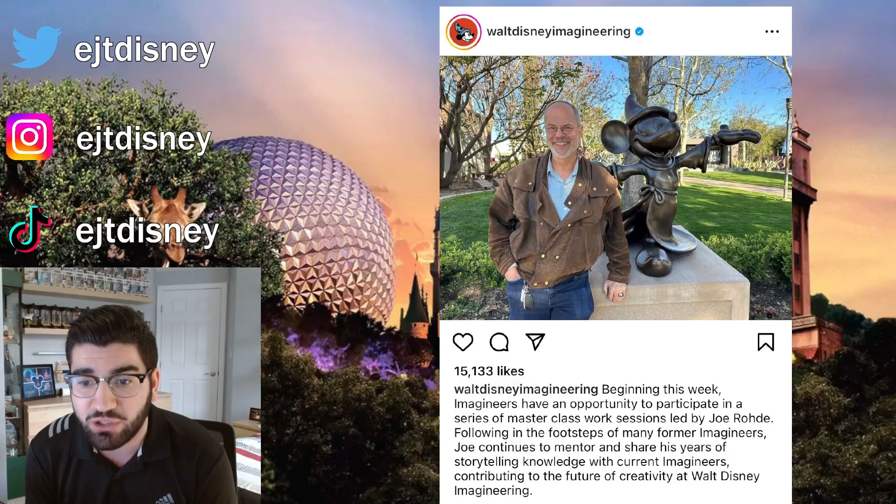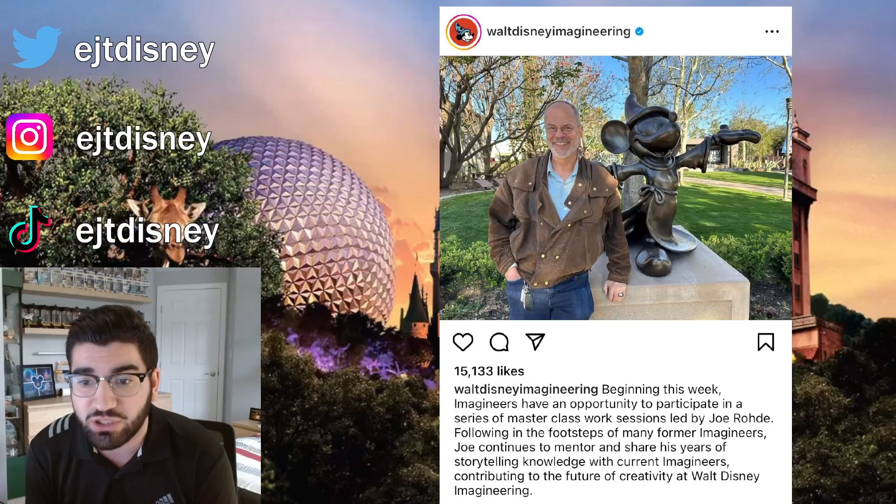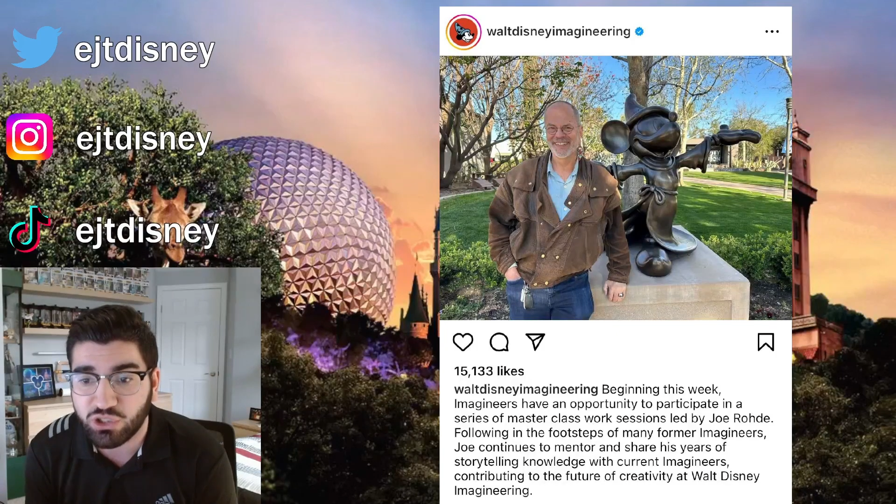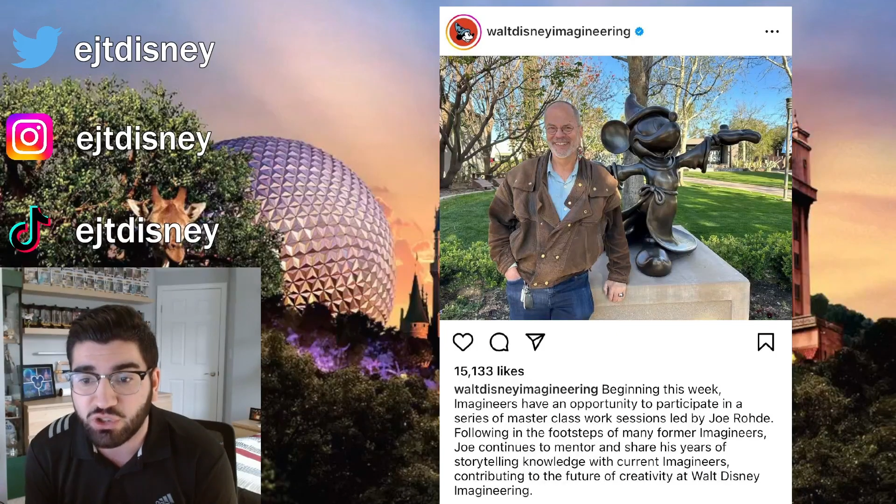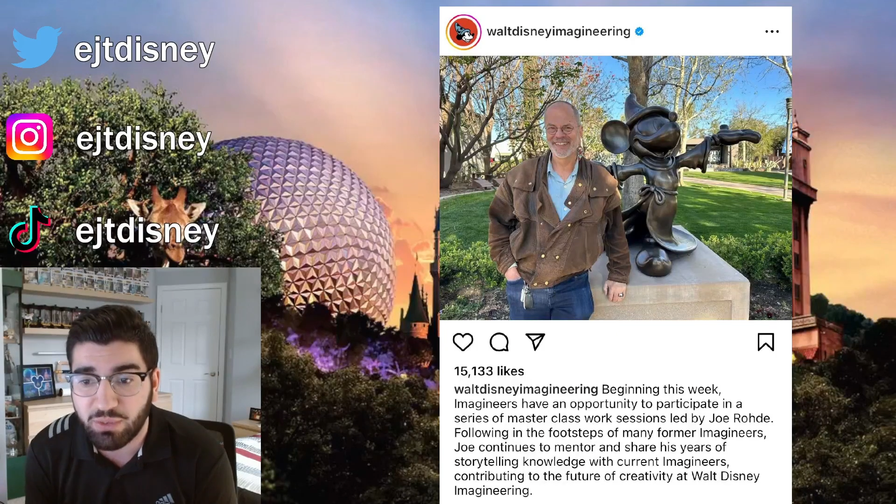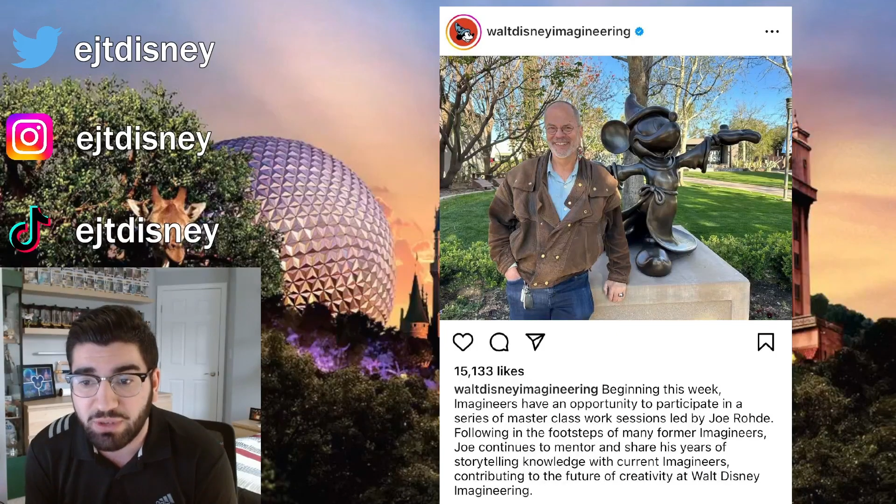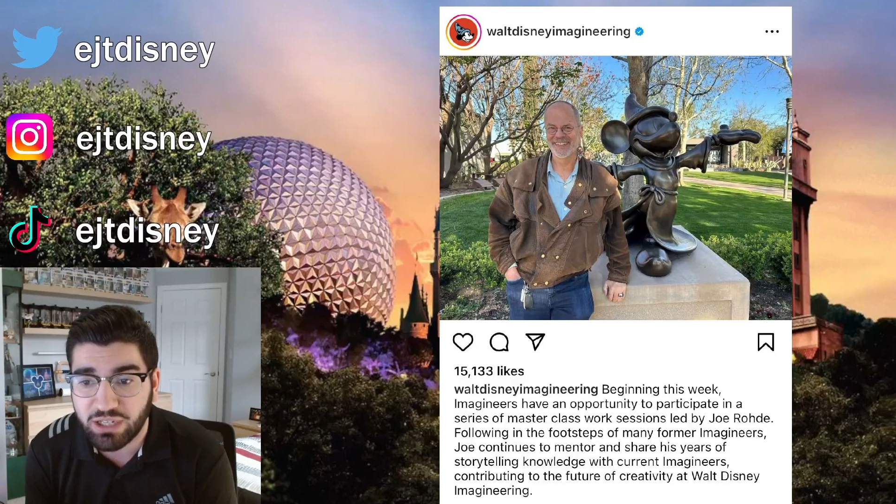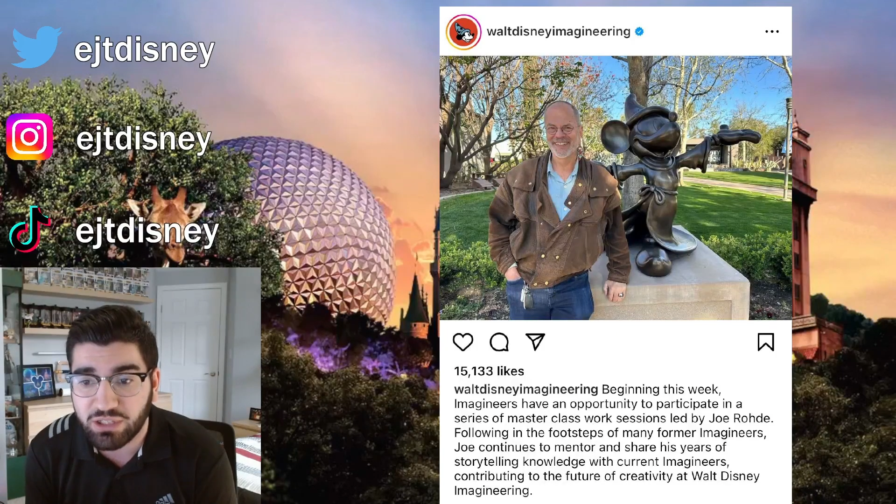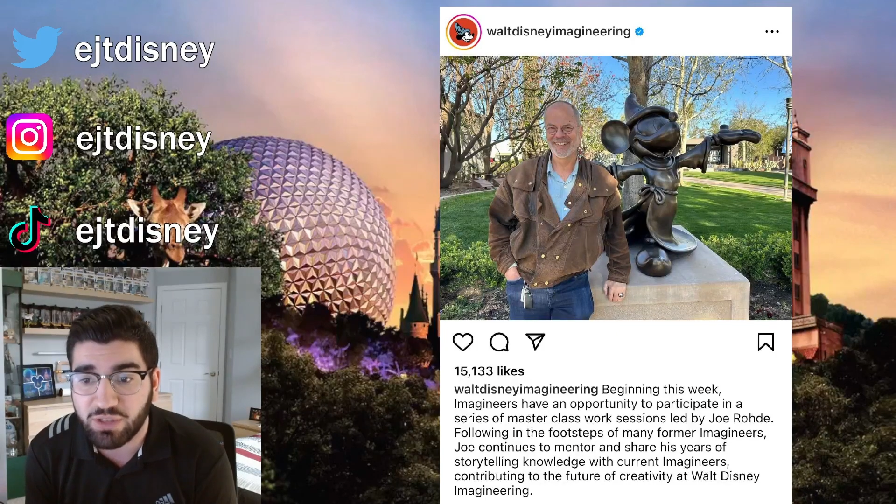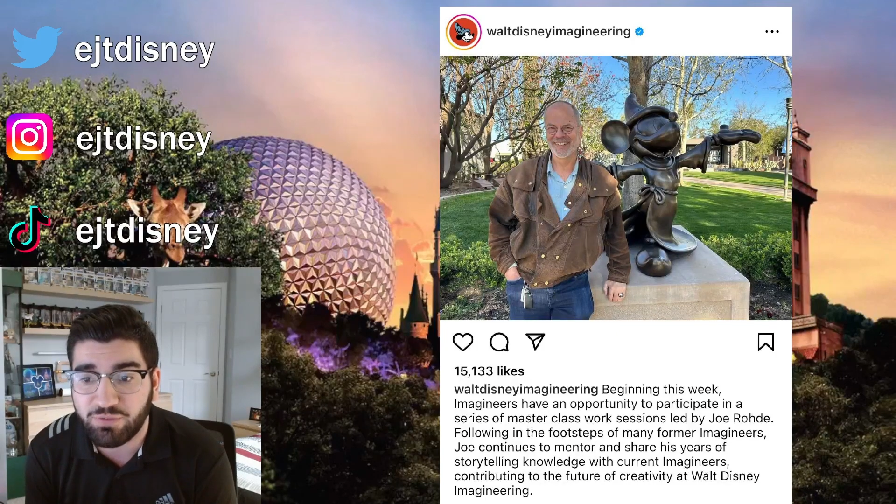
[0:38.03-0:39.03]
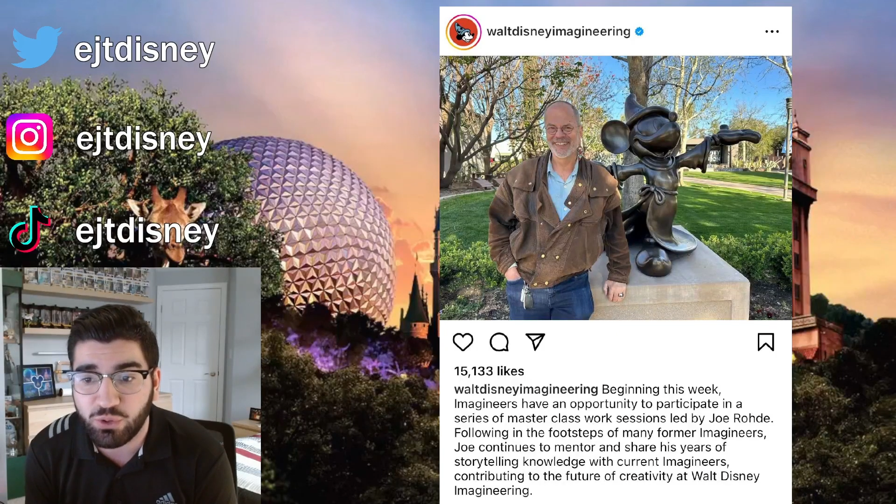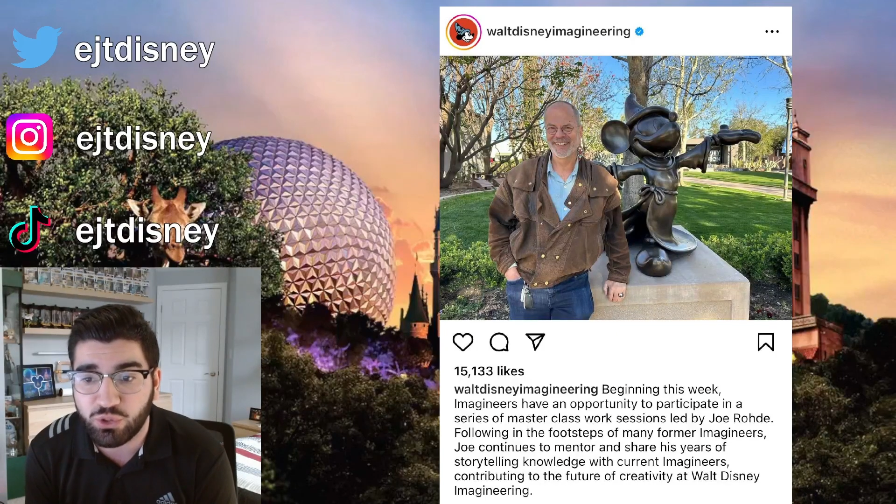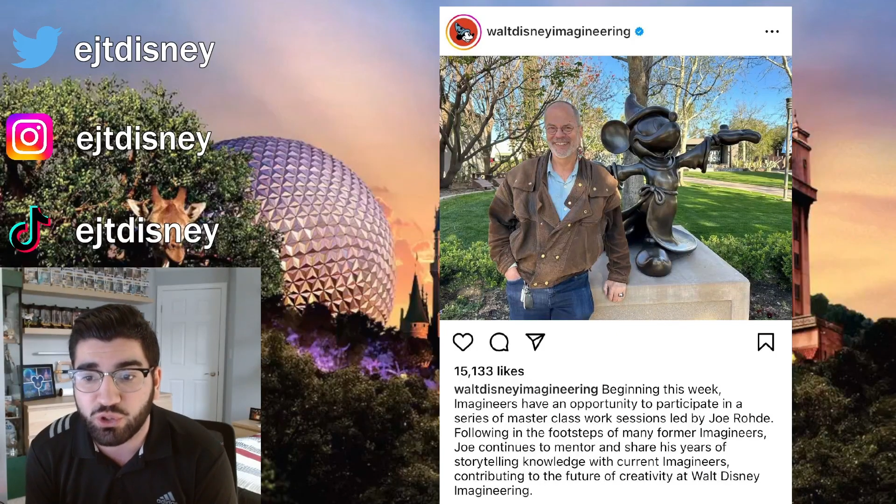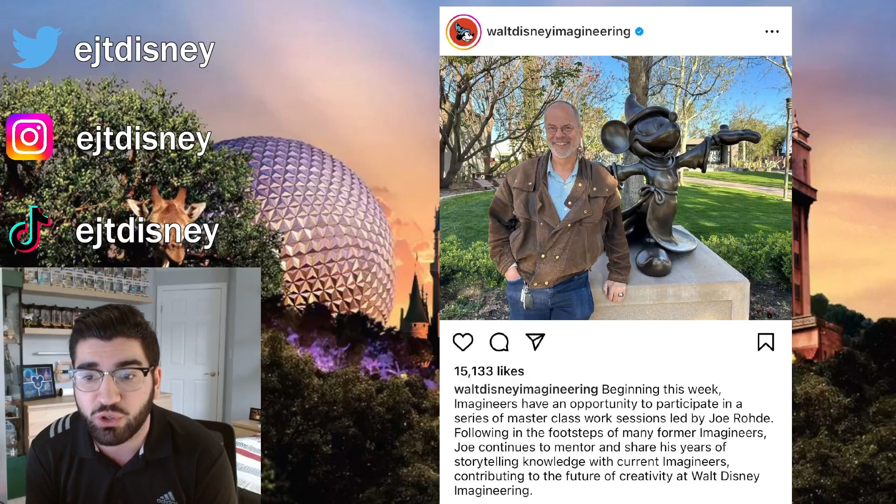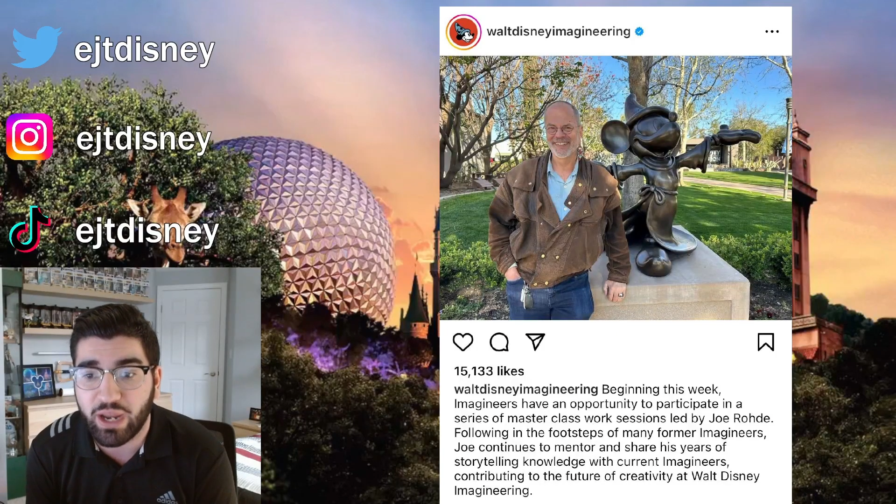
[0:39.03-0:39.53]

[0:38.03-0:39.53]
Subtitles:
contributing to the future